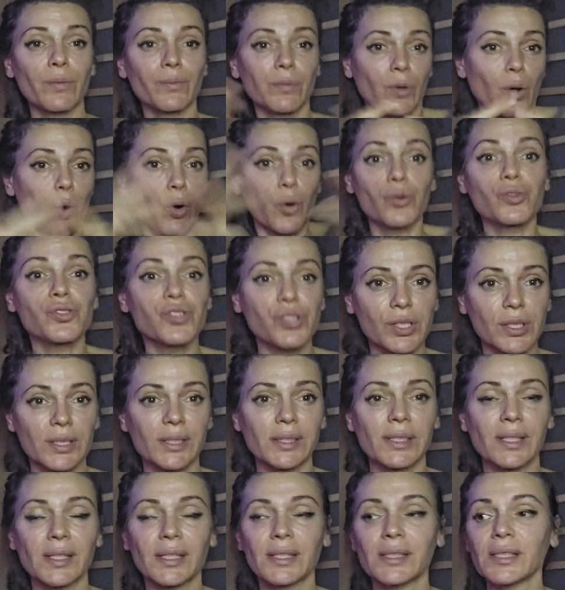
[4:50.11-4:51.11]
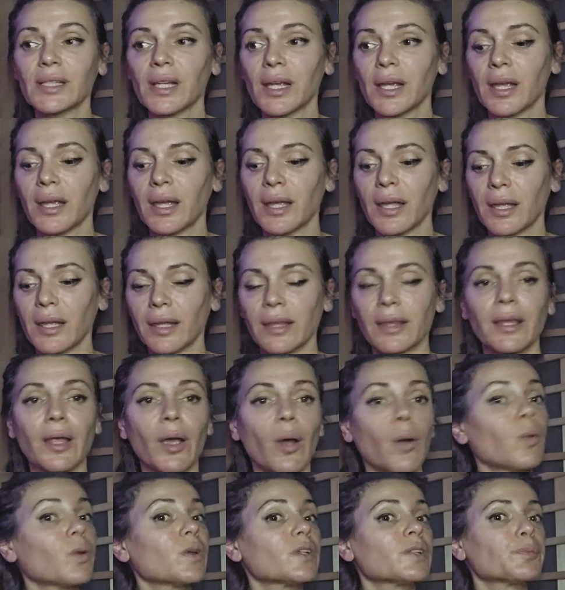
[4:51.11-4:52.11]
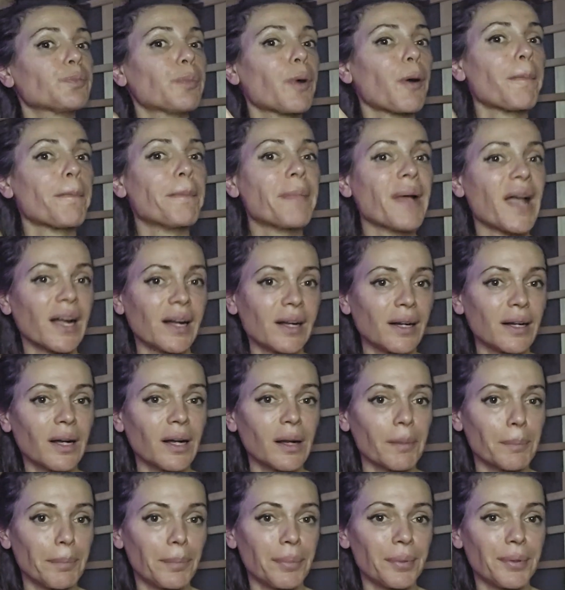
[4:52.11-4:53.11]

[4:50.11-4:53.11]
consciousness, they always pop back up.